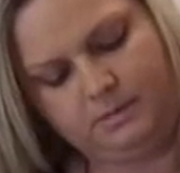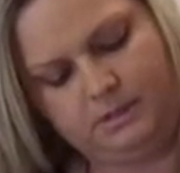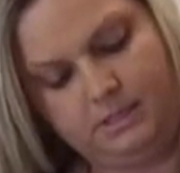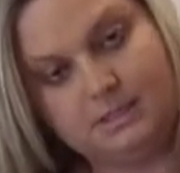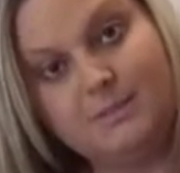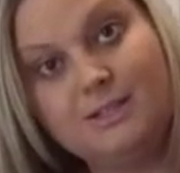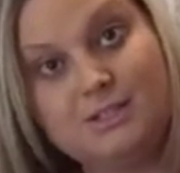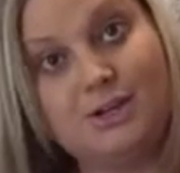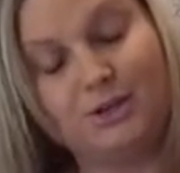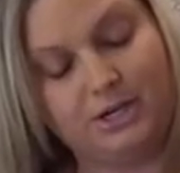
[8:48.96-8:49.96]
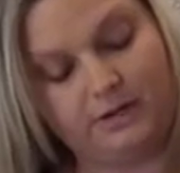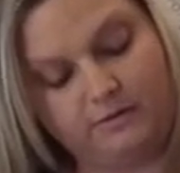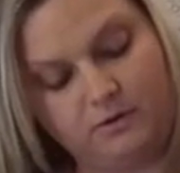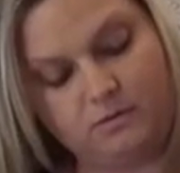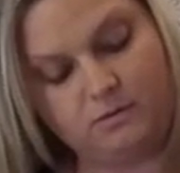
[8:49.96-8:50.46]
This smells so good. If
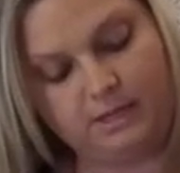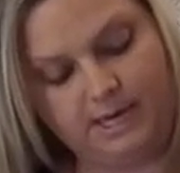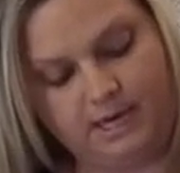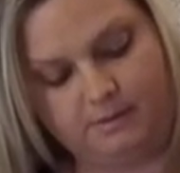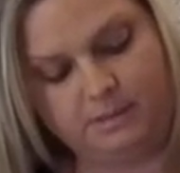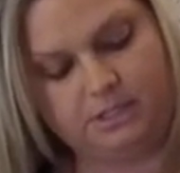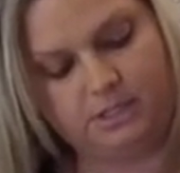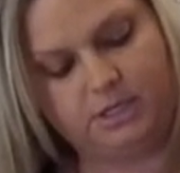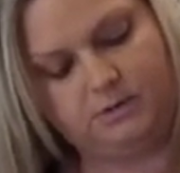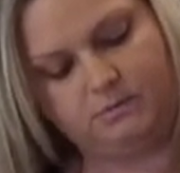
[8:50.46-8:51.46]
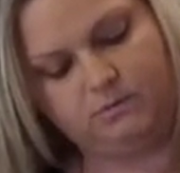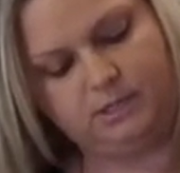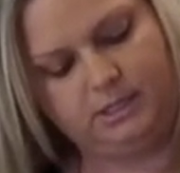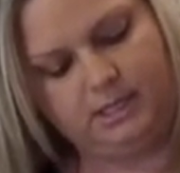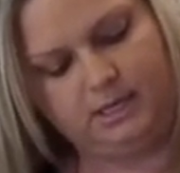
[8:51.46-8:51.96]
you like hummus, you're going to
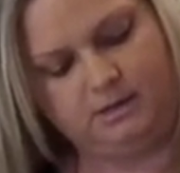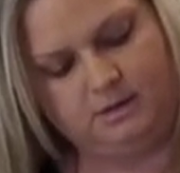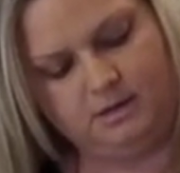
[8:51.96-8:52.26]
really,